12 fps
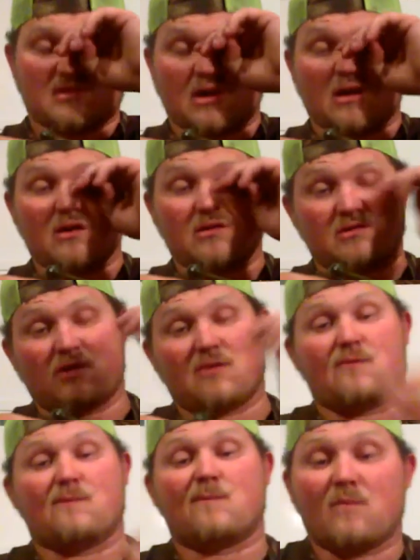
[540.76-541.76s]
skirts
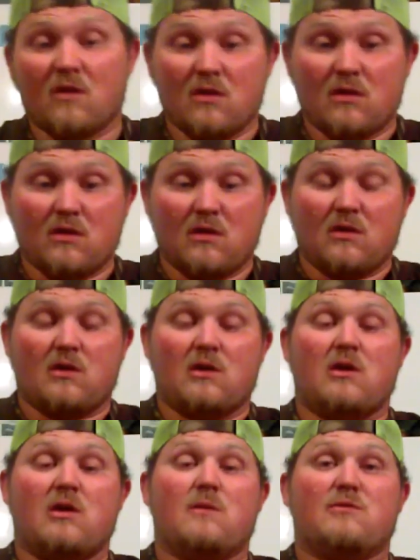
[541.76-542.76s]
on
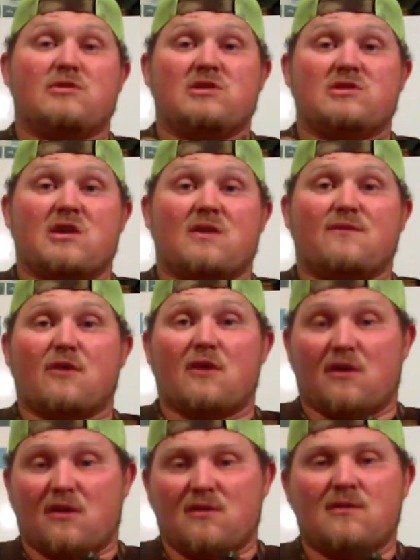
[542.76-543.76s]
when she's off
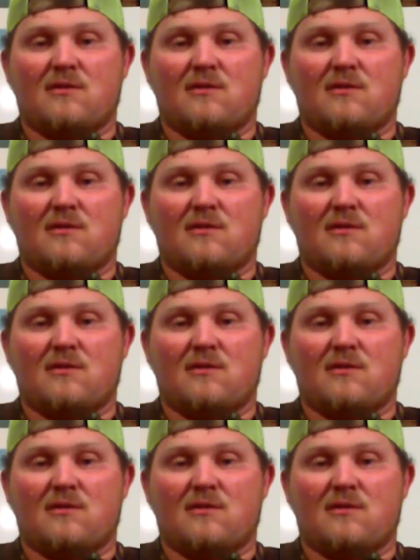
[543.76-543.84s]
work.